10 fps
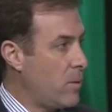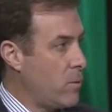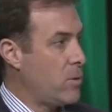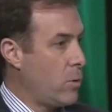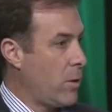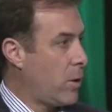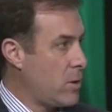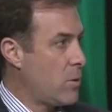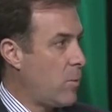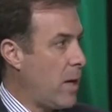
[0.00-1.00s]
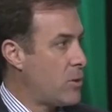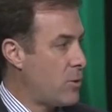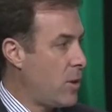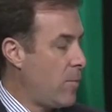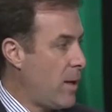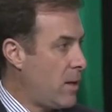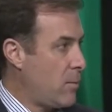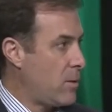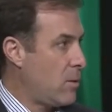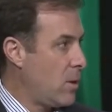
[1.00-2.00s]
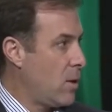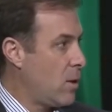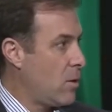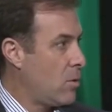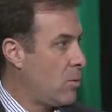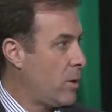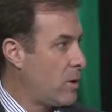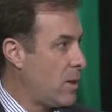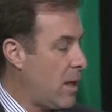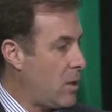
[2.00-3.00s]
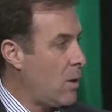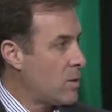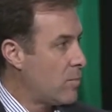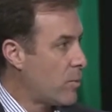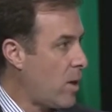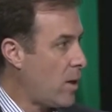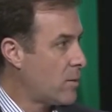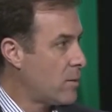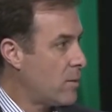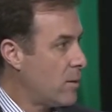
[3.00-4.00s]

He was doing it because he was passionate about it? Was he doing because he had an awesome product?